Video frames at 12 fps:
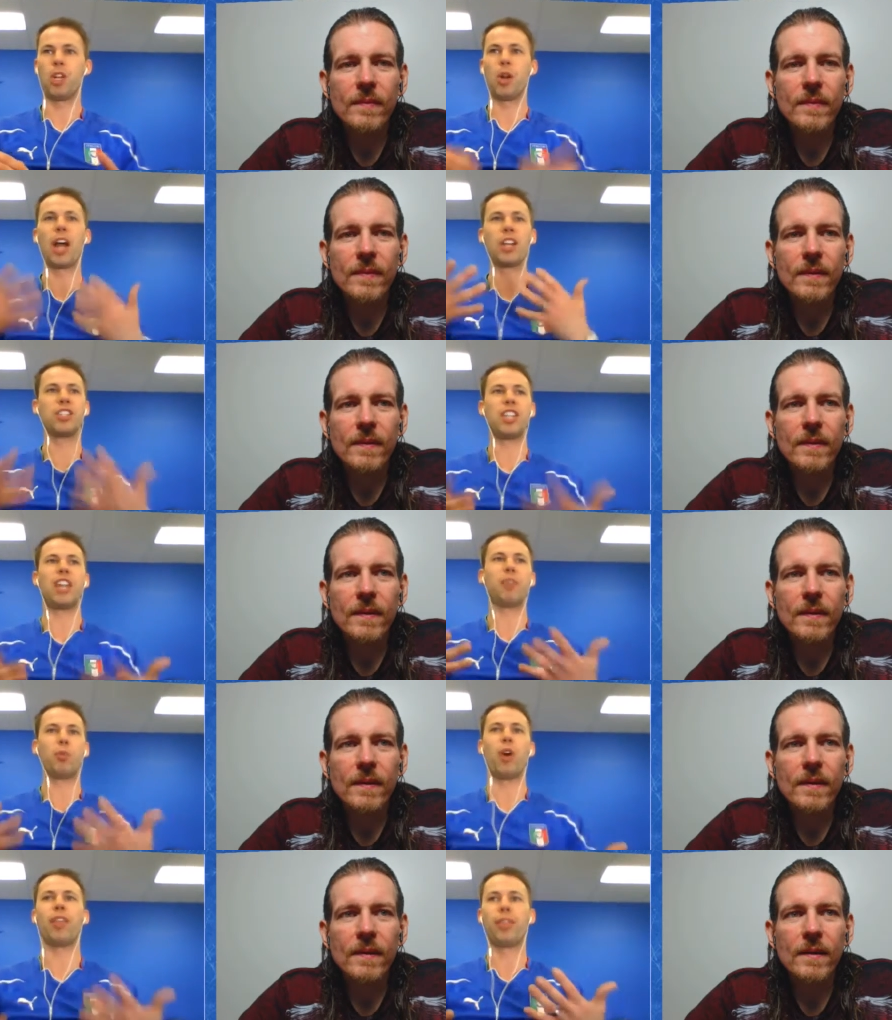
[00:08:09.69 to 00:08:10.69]
Speaker 1: you know, I just
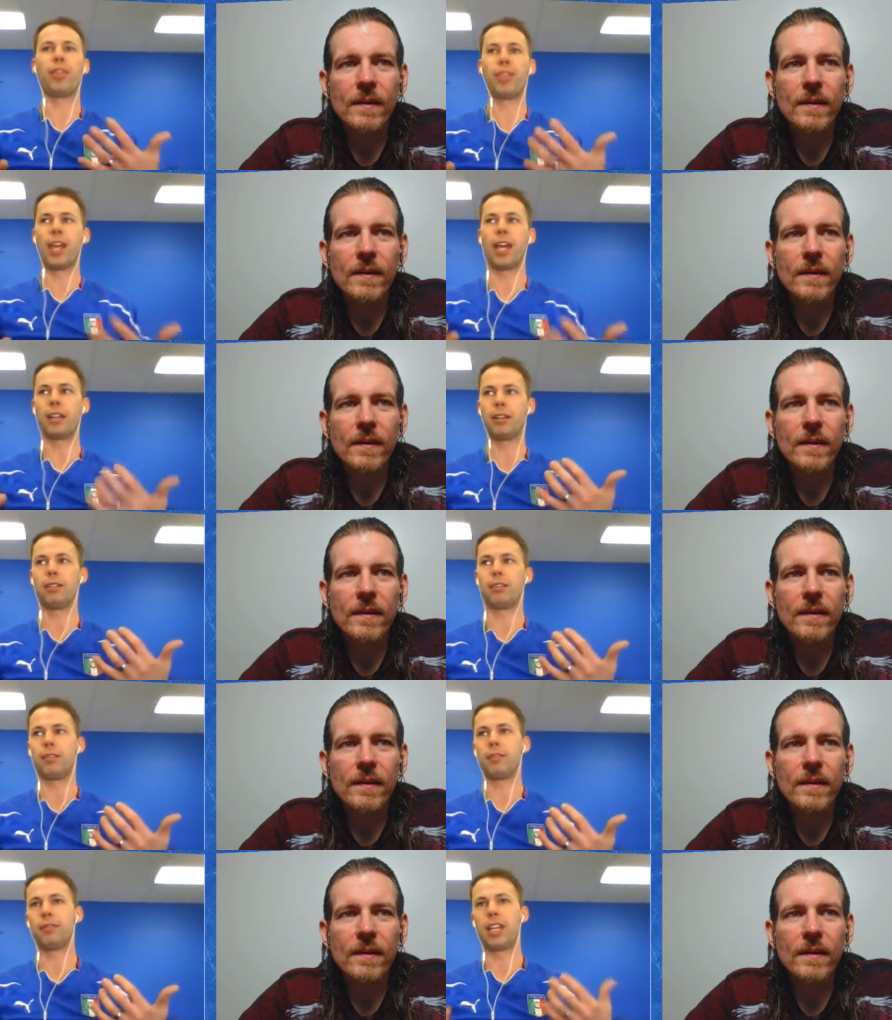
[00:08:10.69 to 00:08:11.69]
never want that
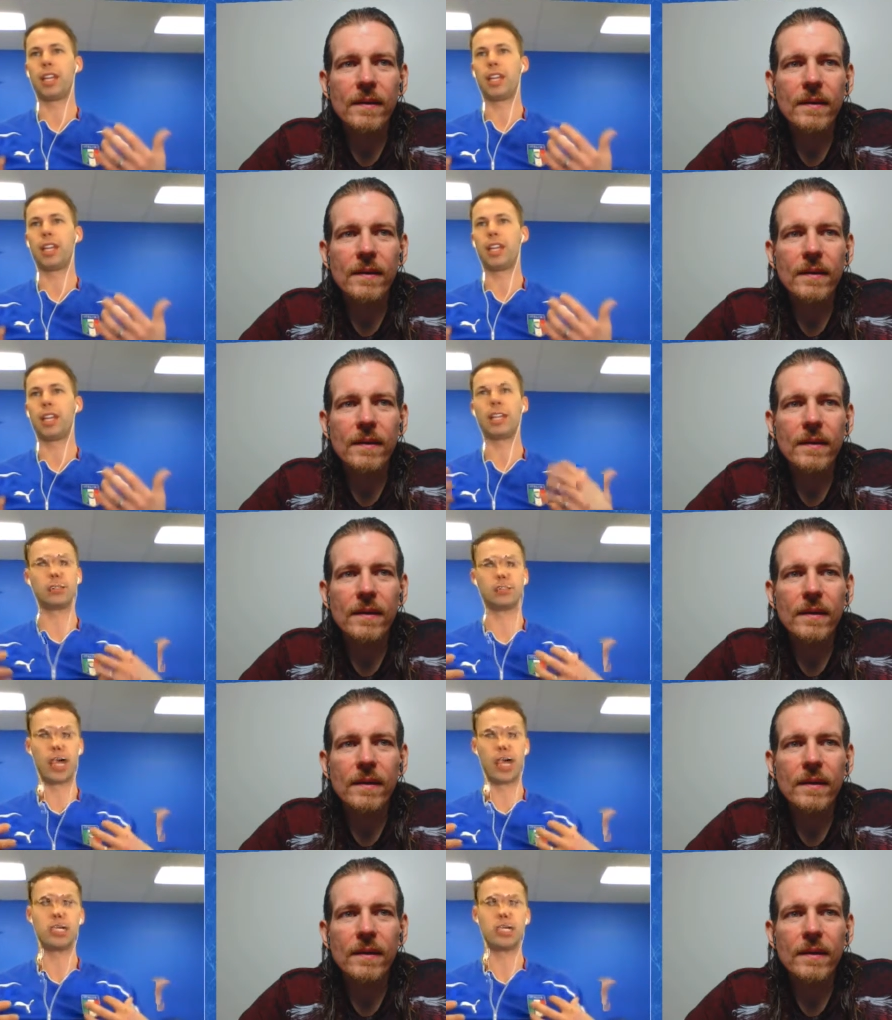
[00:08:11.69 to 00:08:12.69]

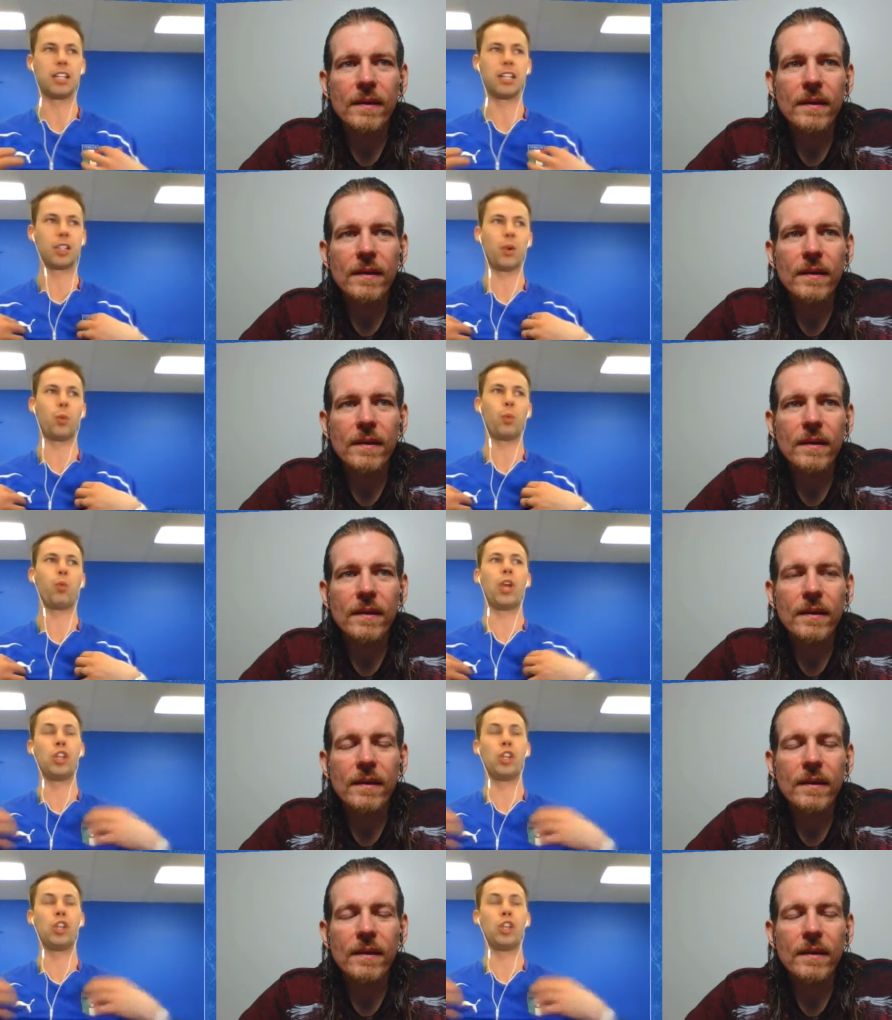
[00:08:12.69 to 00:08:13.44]
anxiety. So